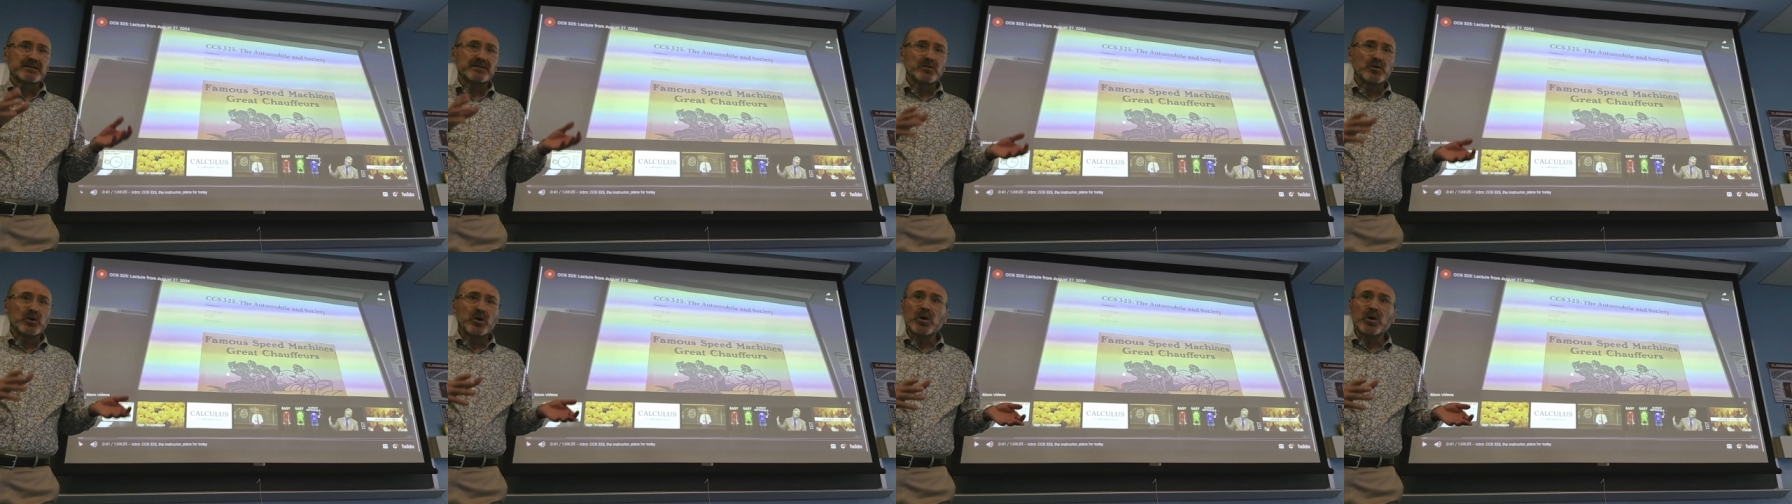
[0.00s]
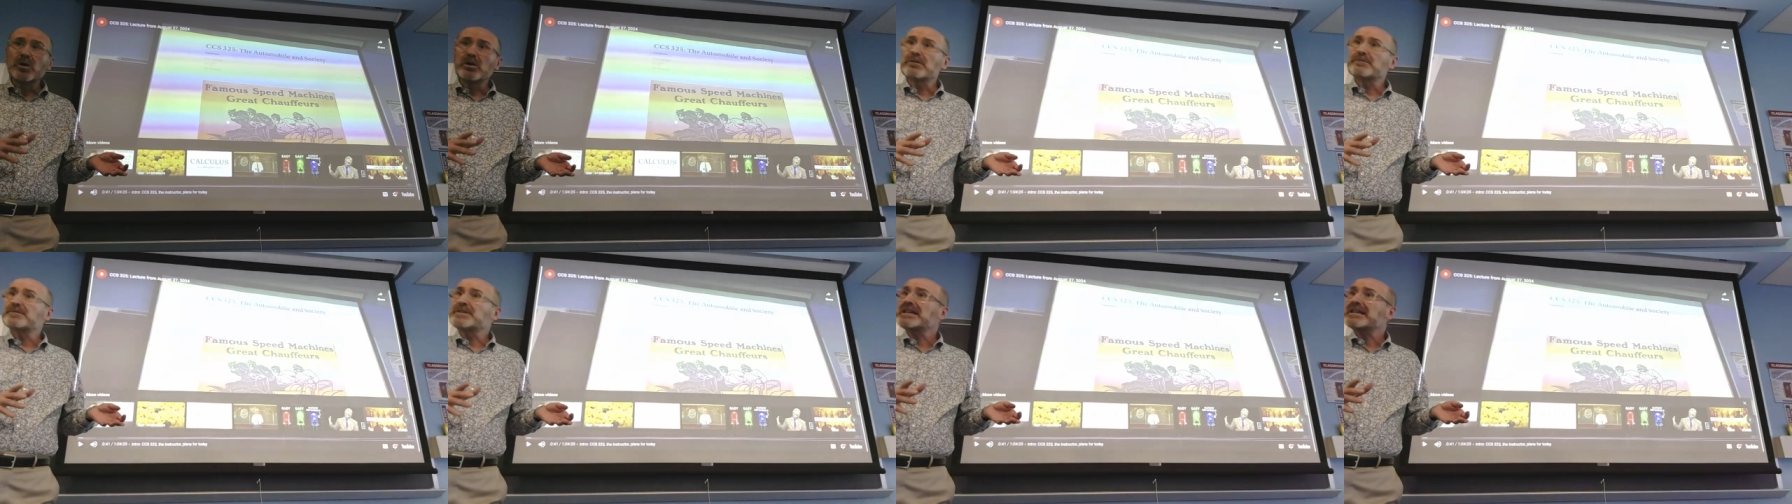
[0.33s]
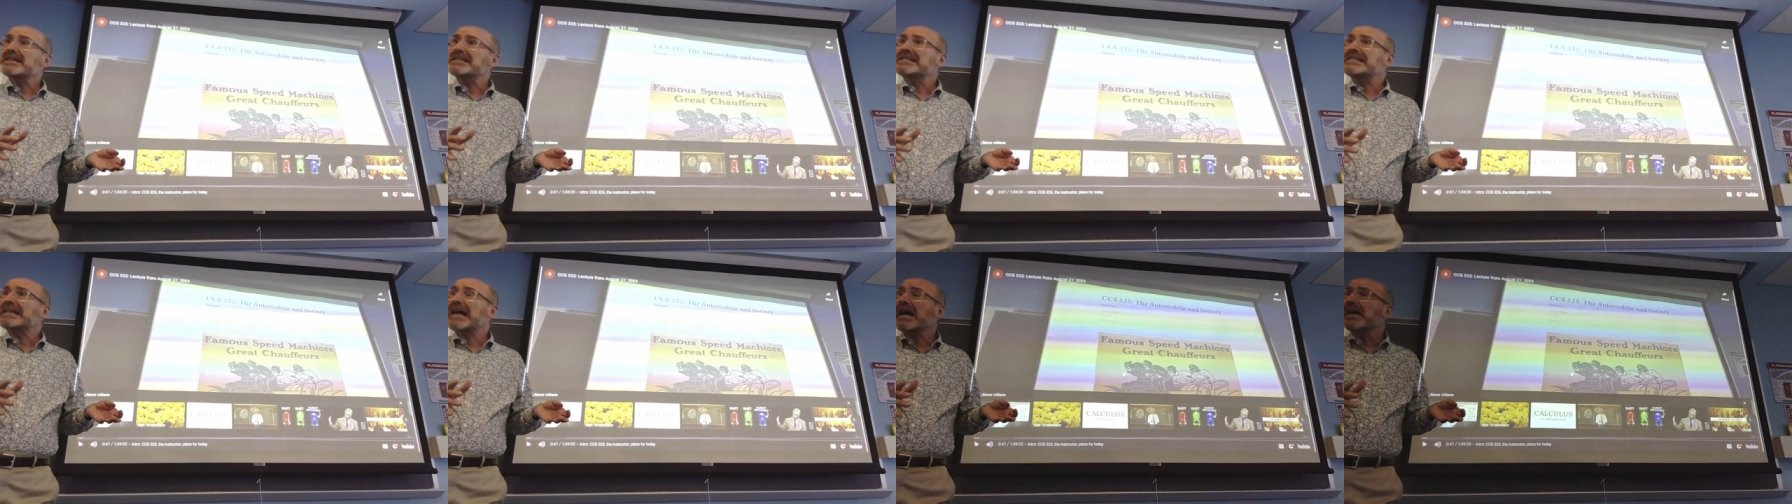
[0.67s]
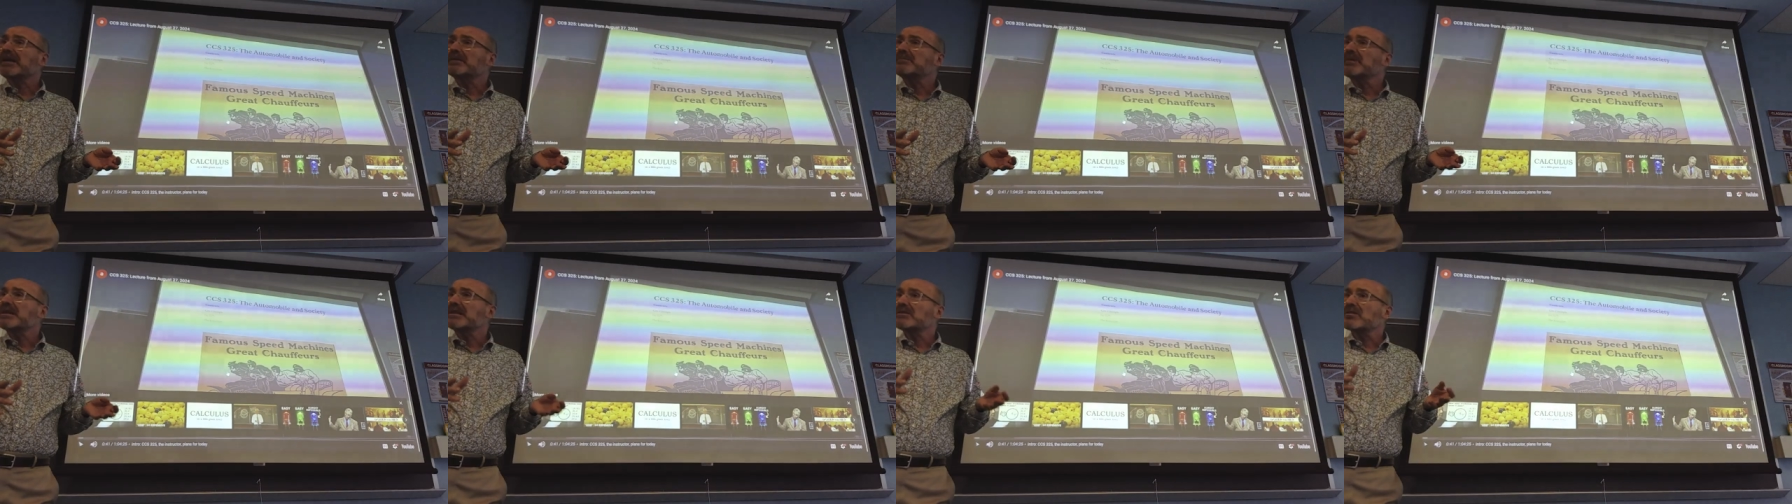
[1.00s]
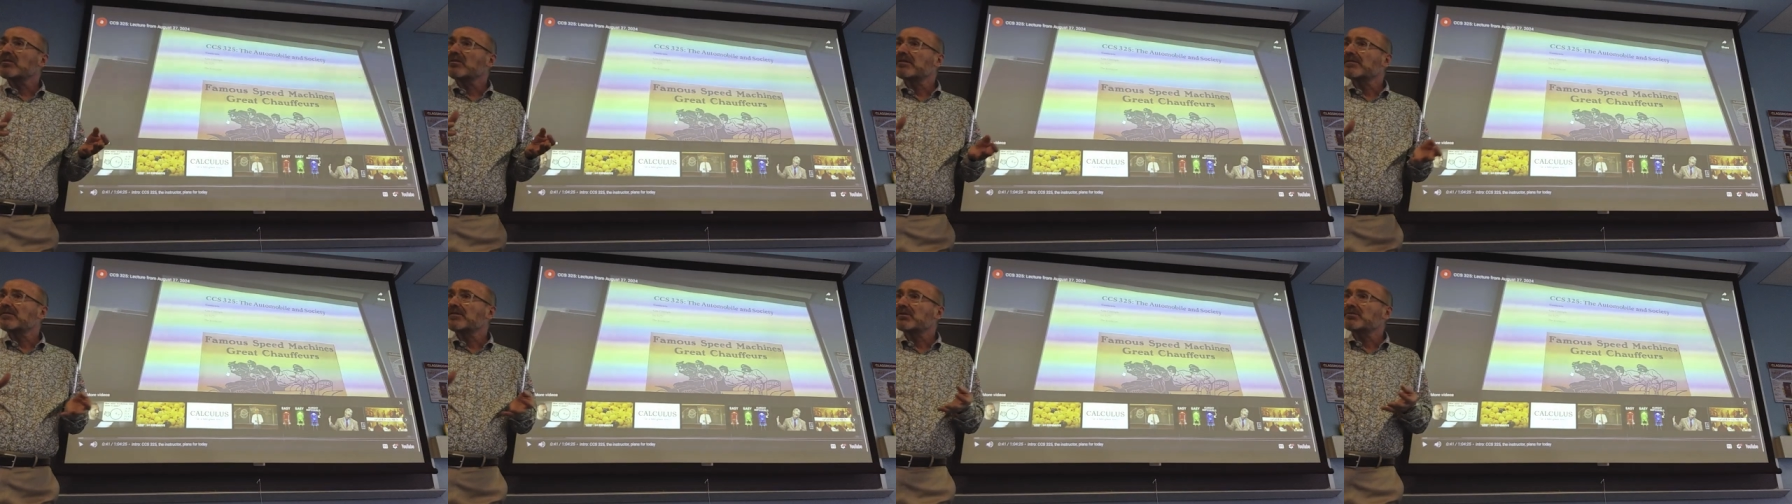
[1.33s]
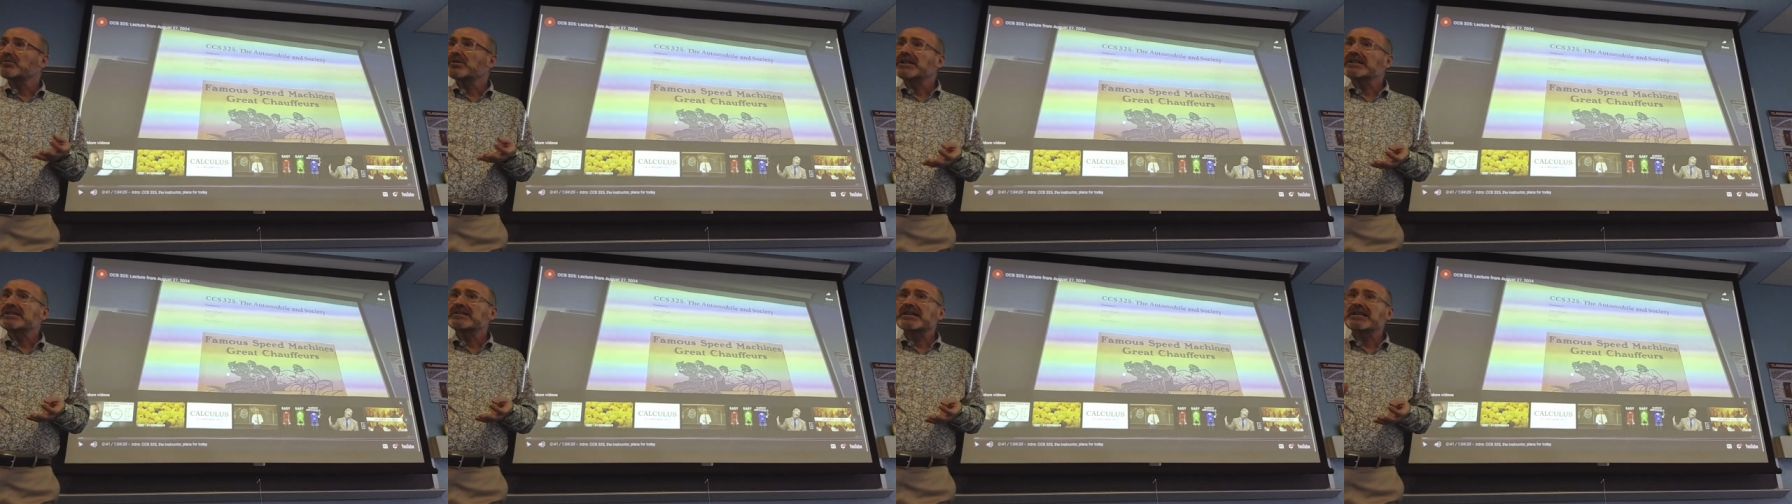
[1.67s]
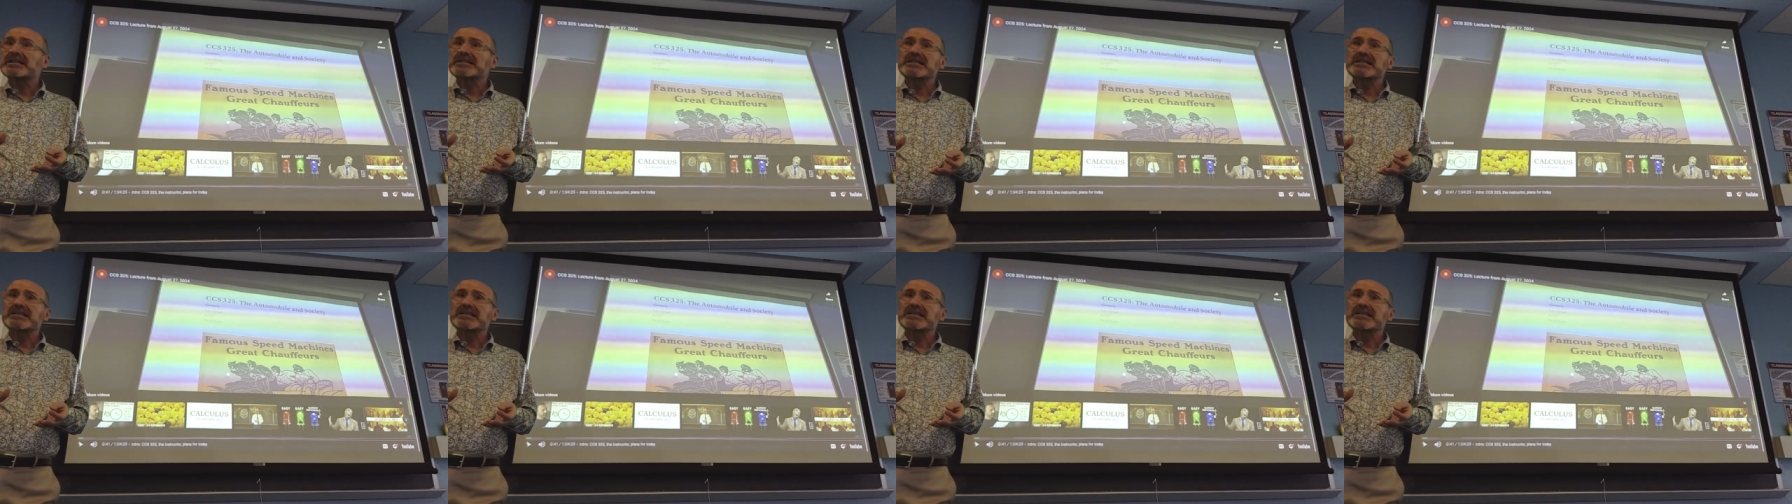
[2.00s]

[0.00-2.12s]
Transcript: All the assignments, all the written